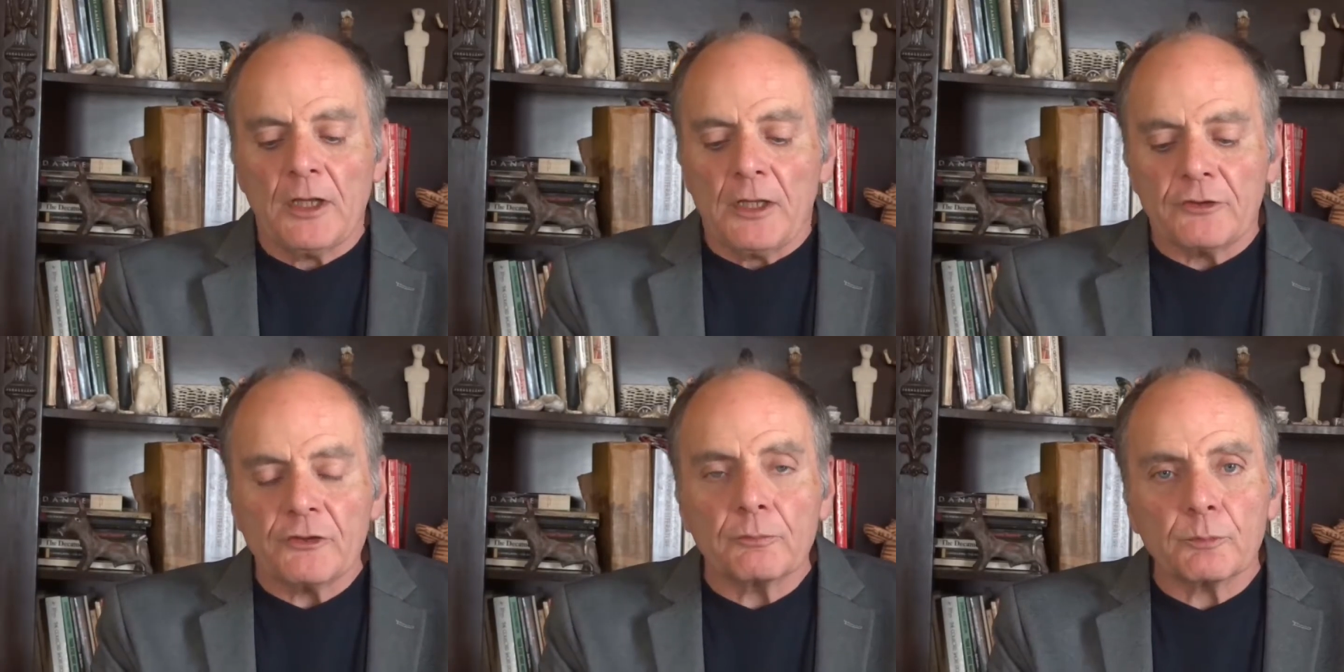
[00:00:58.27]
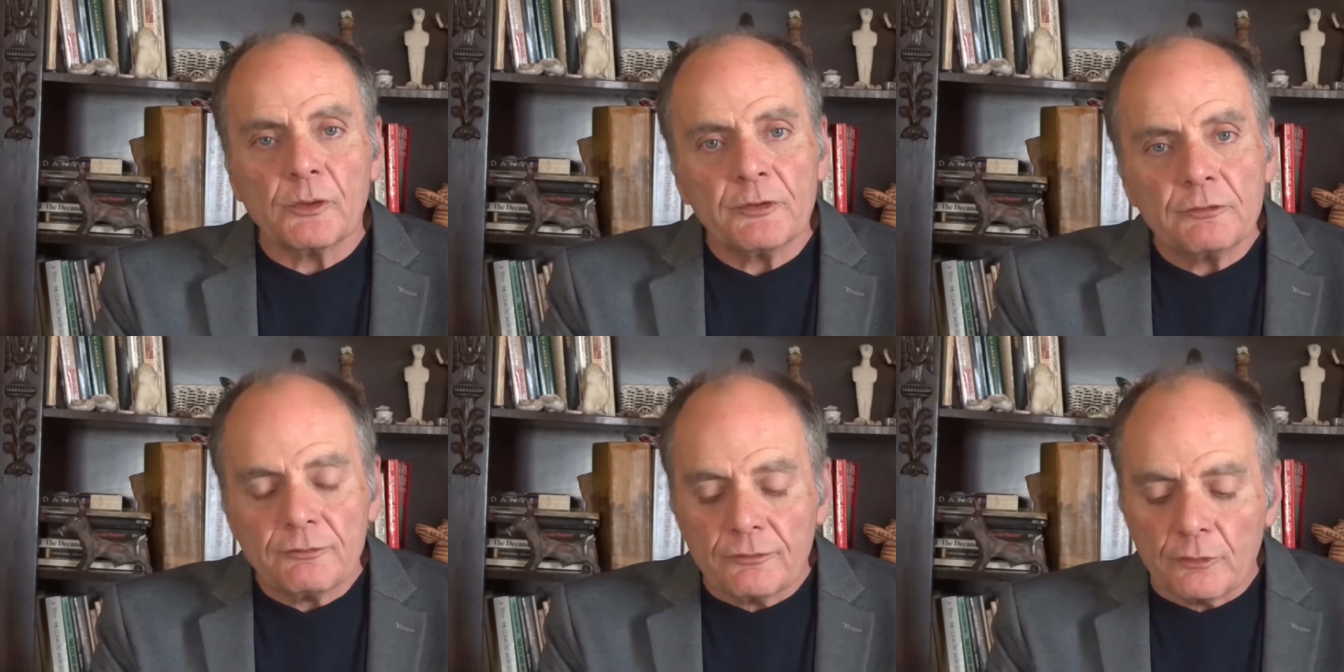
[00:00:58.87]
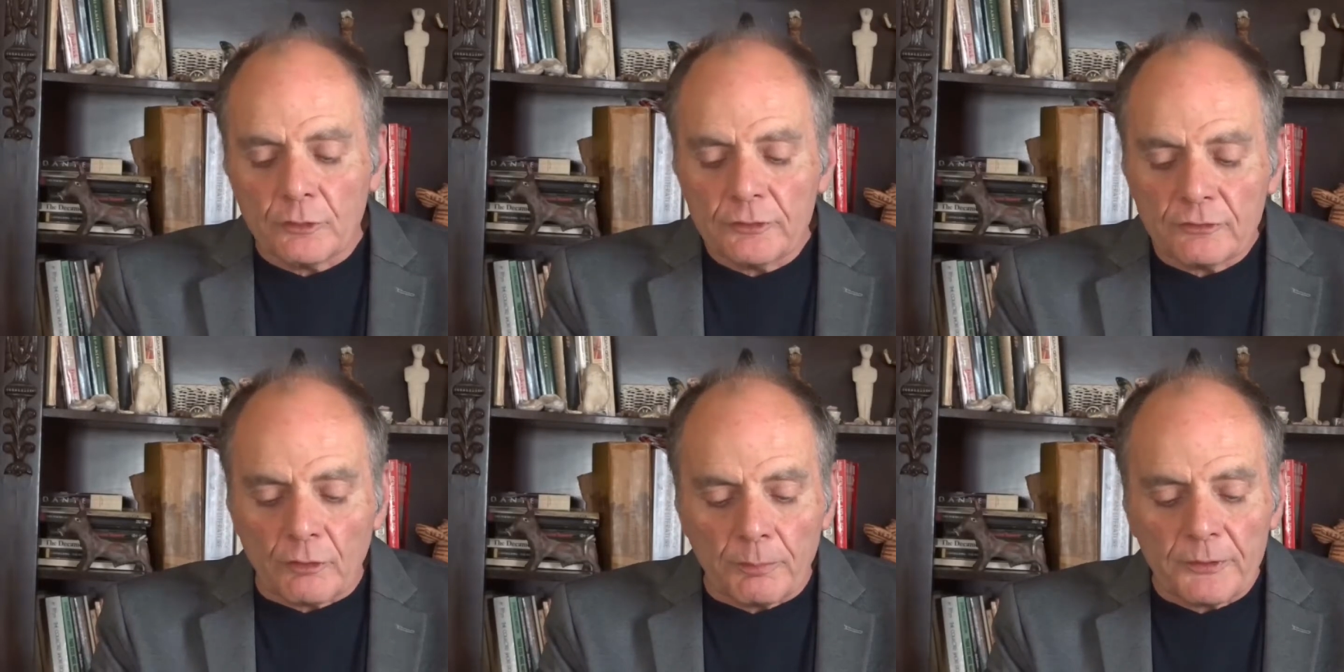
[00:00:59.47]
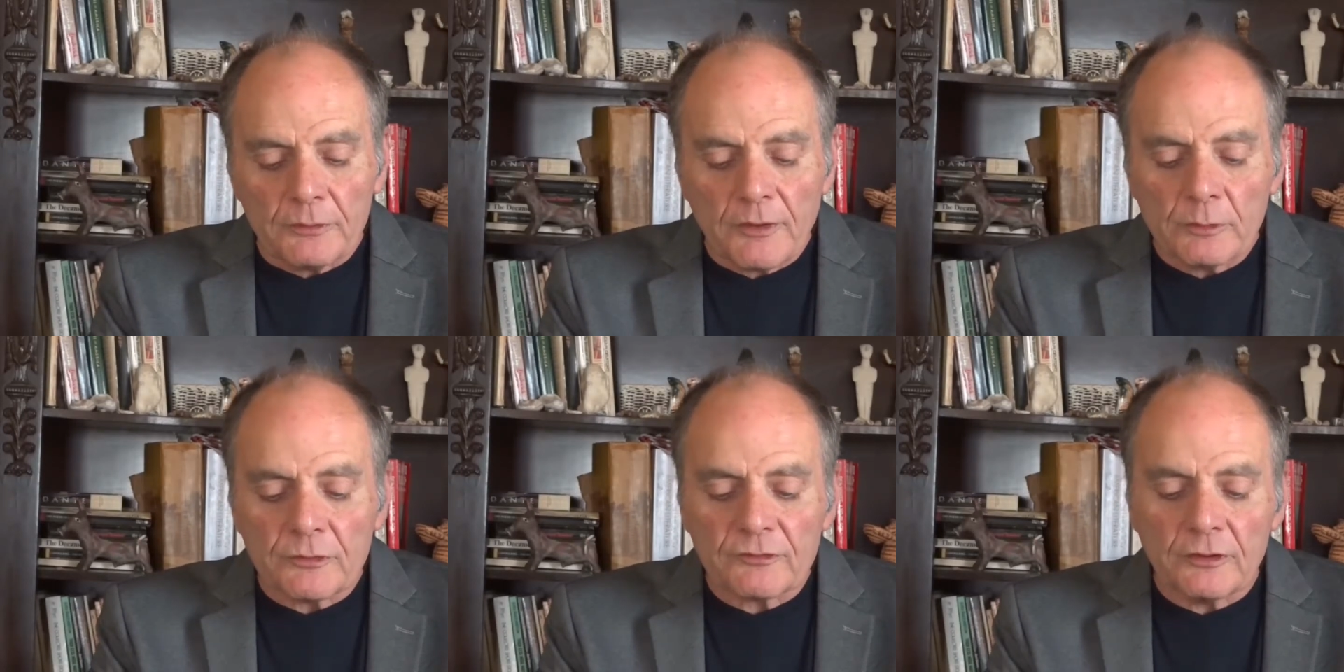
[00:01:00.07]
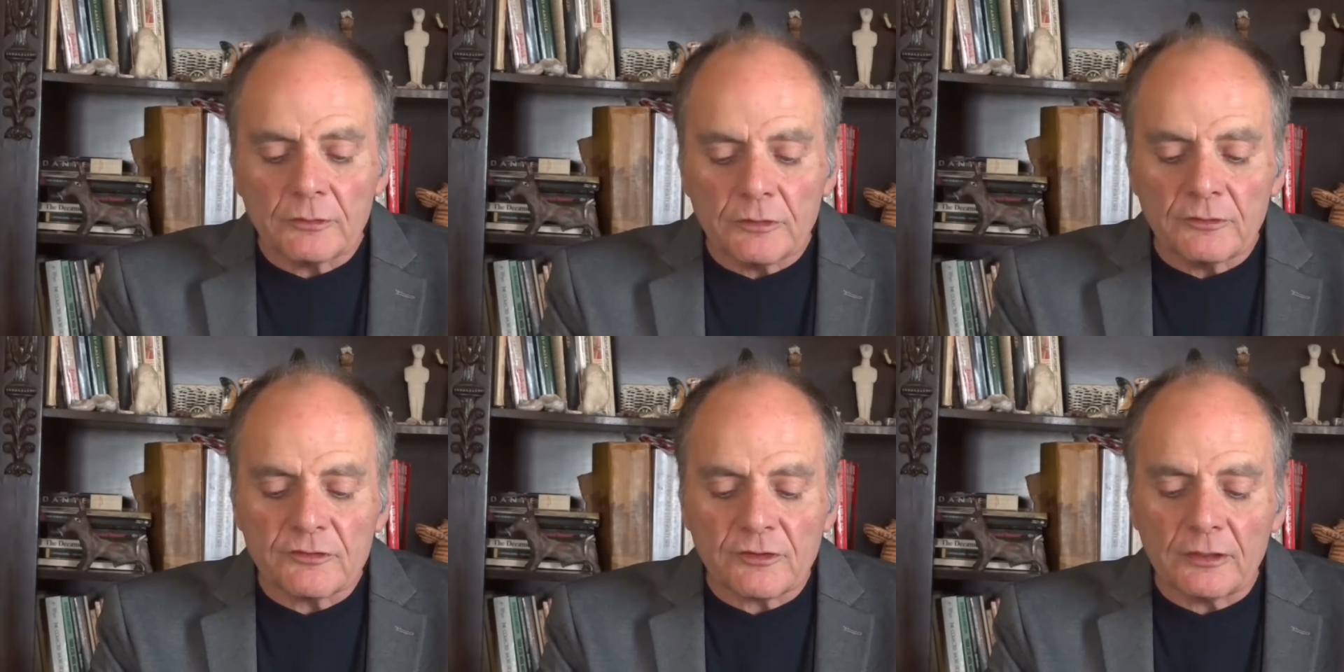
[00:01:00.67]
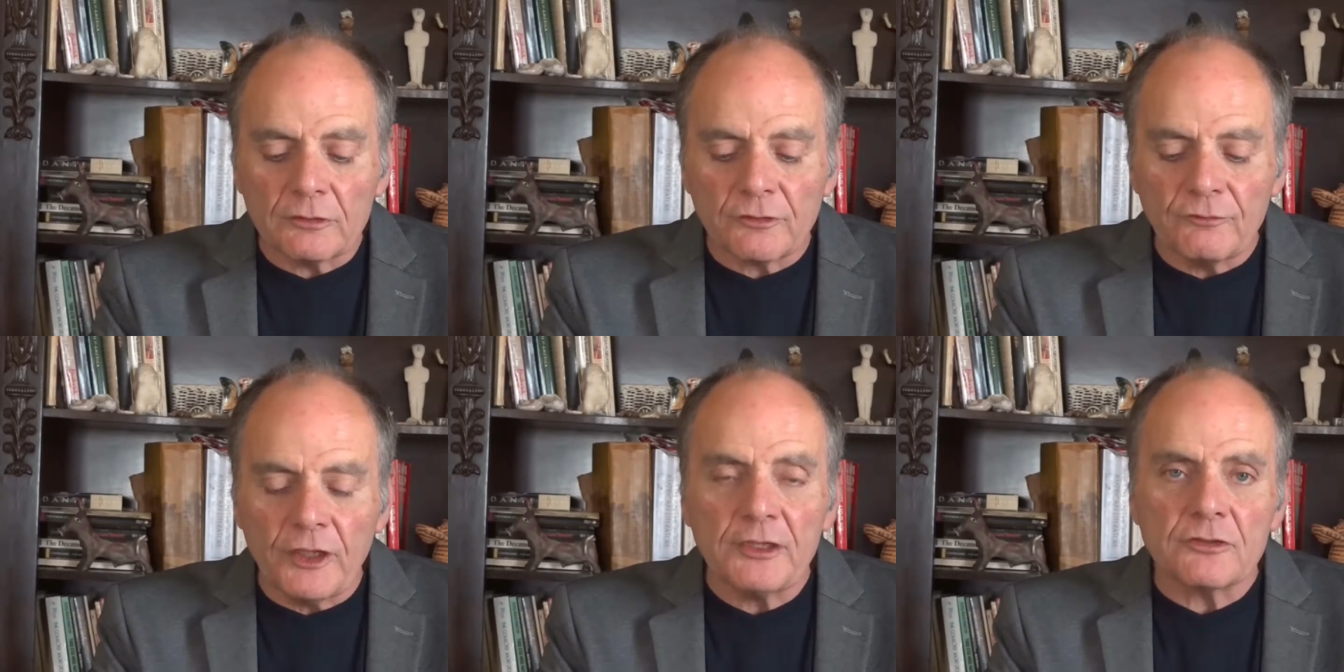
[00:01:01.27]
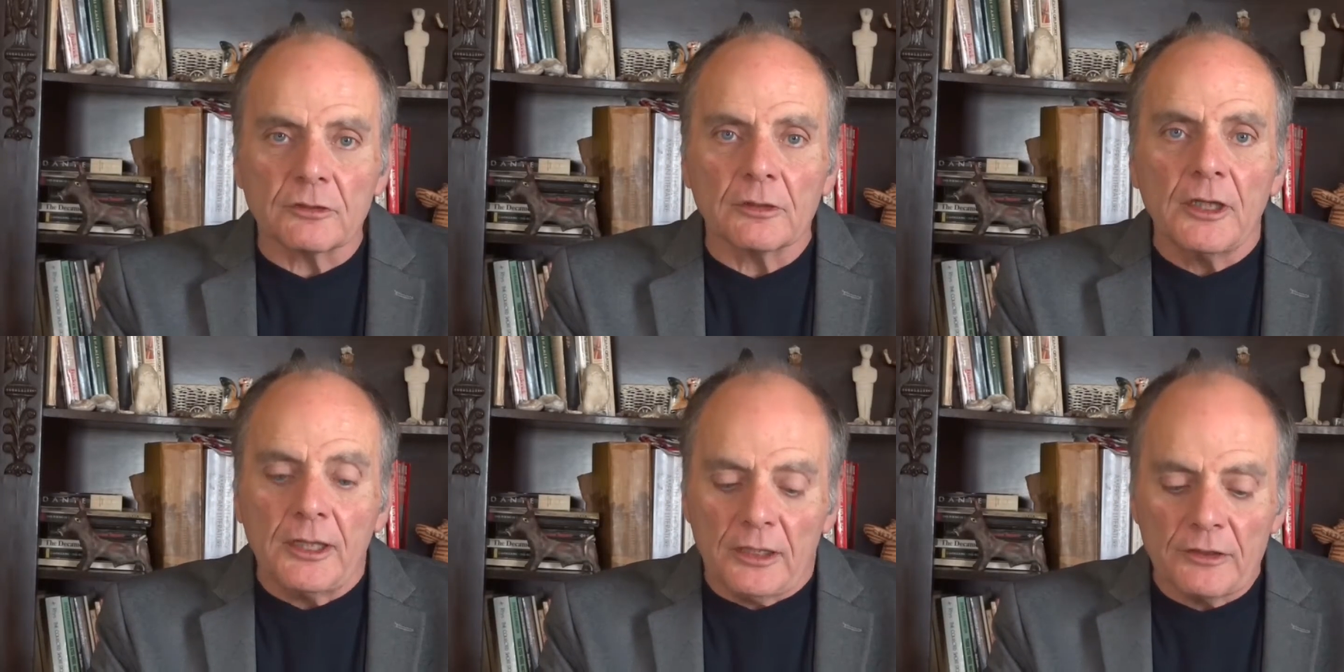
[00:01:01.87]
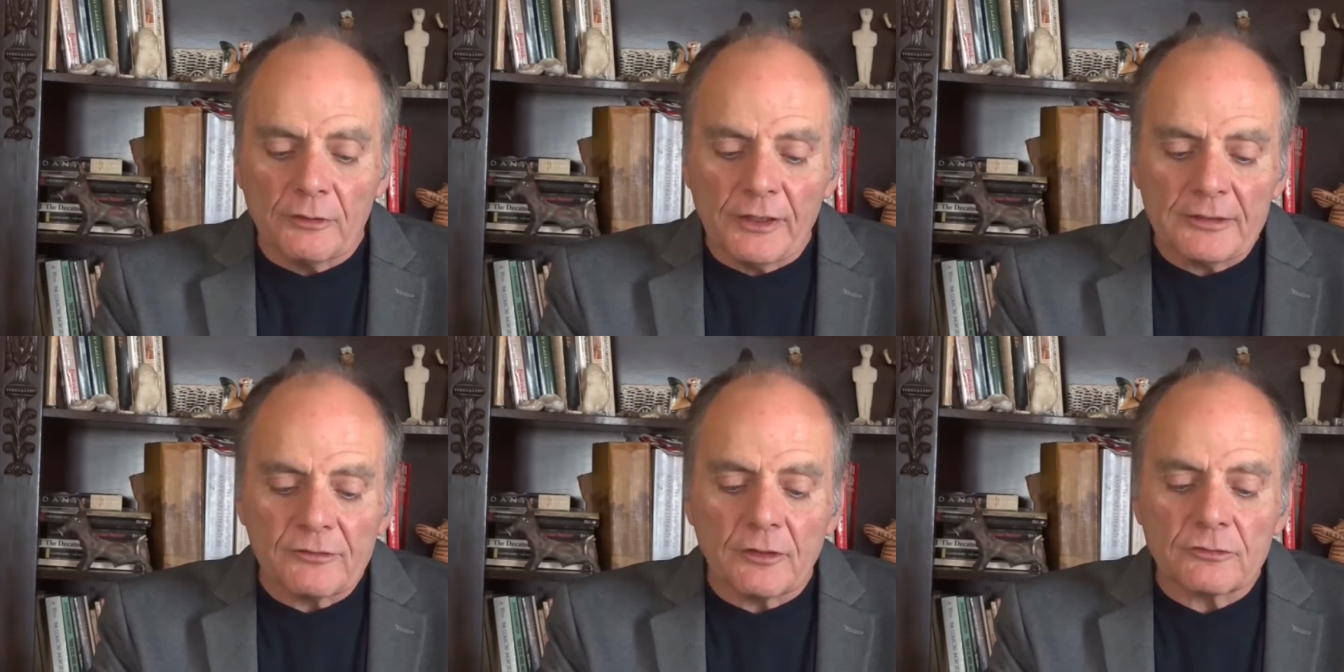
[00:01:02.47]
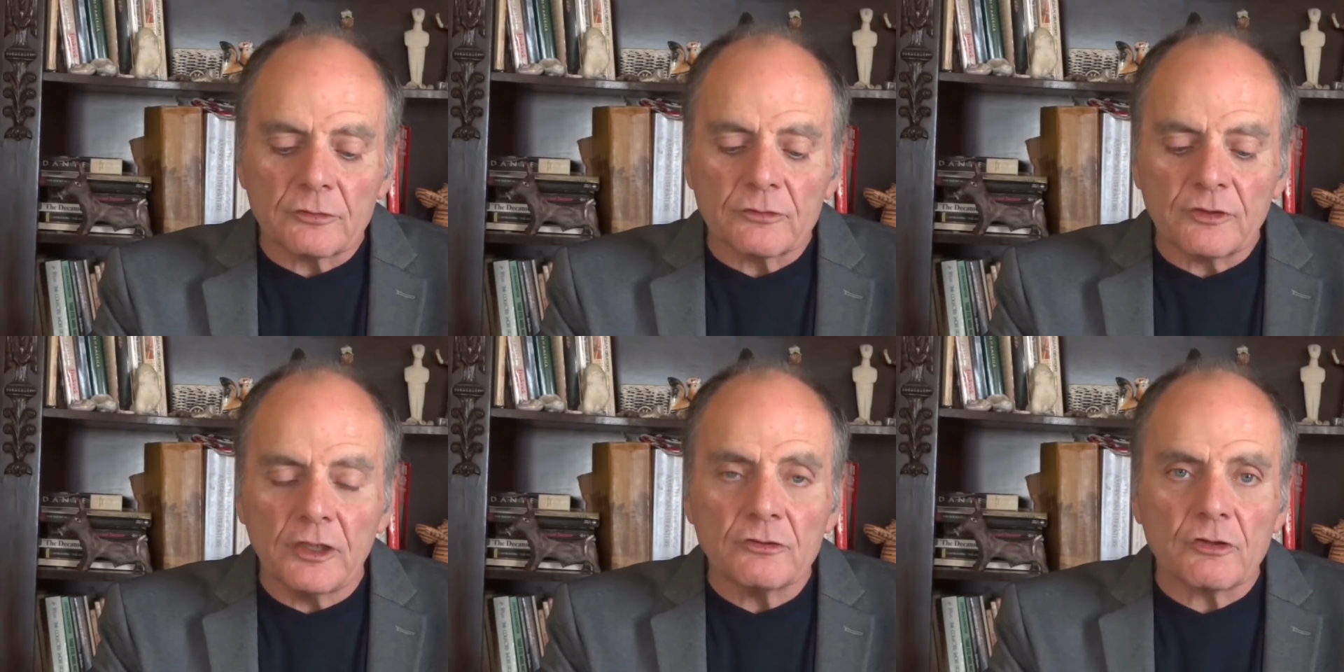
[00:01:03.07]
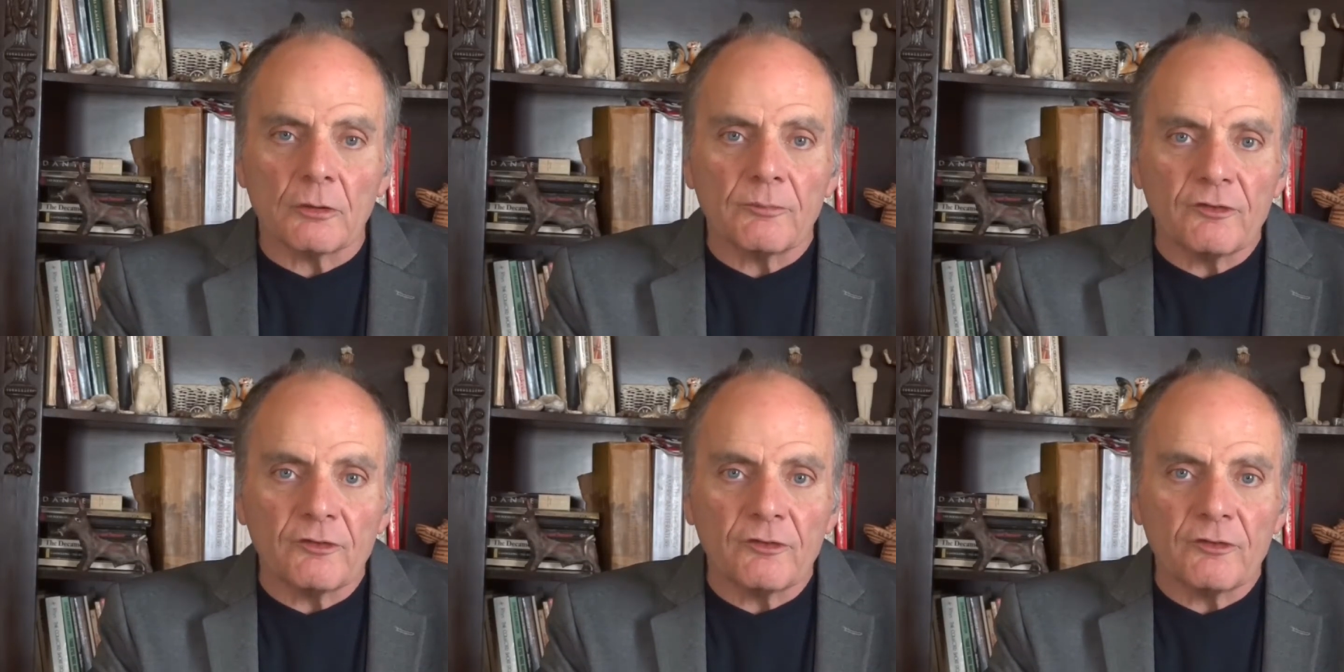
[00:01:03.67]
Neither primitive nor utopian, they were centered in cycles of nature in their ancestors, kinship,